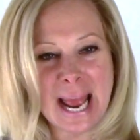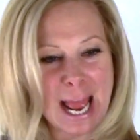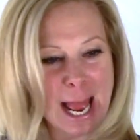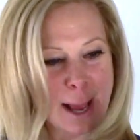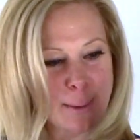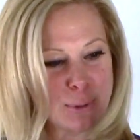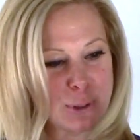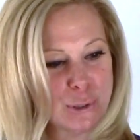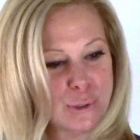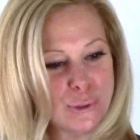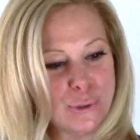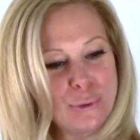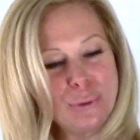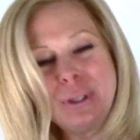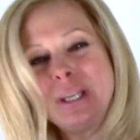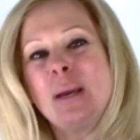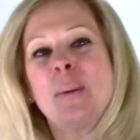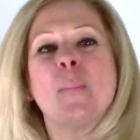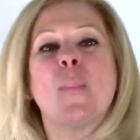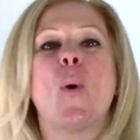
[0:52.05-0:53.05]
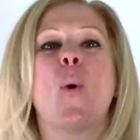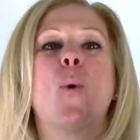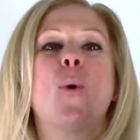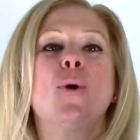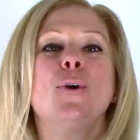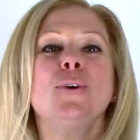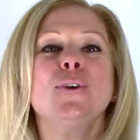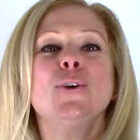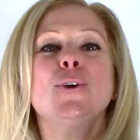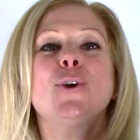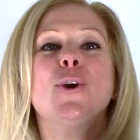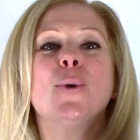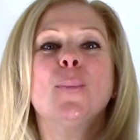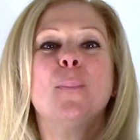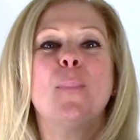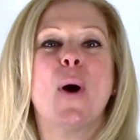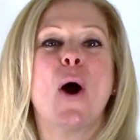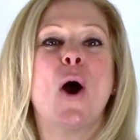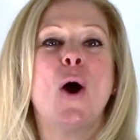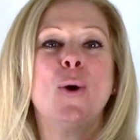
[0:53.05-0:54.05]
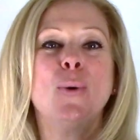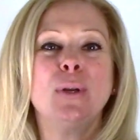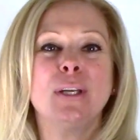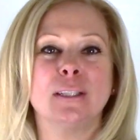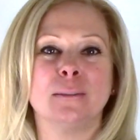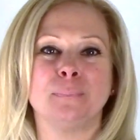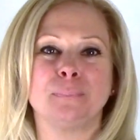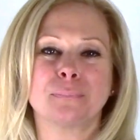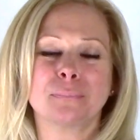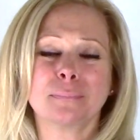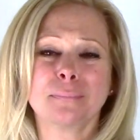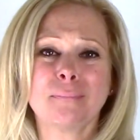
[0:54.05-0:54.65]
absolutely important component